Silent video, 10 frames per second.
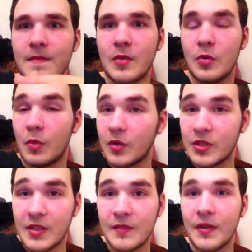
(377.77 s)
who
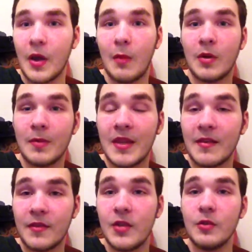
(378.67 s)
watches this video. I want to be there
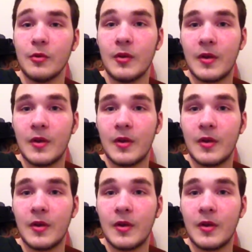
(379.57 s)
for you.